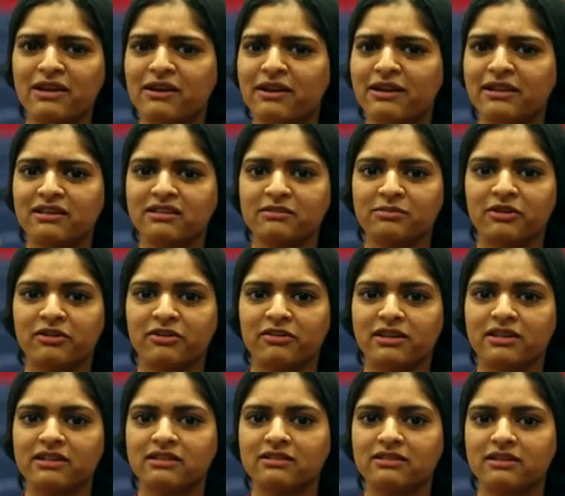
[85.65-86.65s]
learning
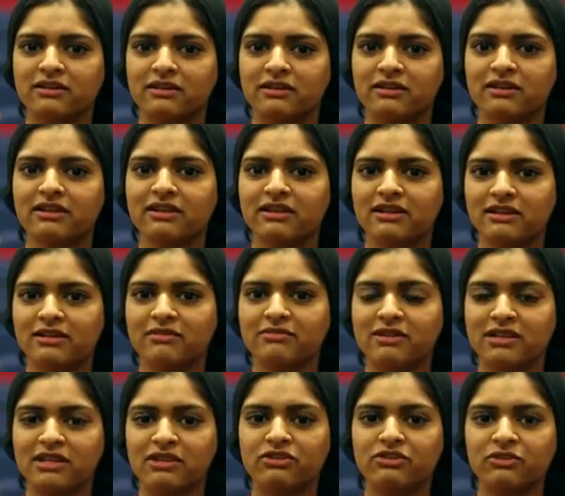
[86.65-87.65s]
experience, so
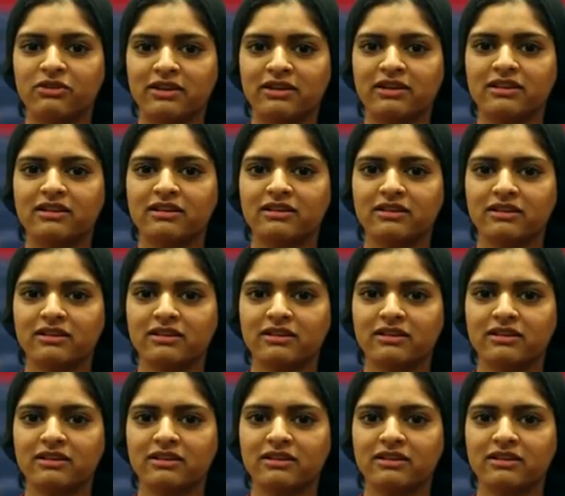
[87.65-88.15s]
really enjoying it.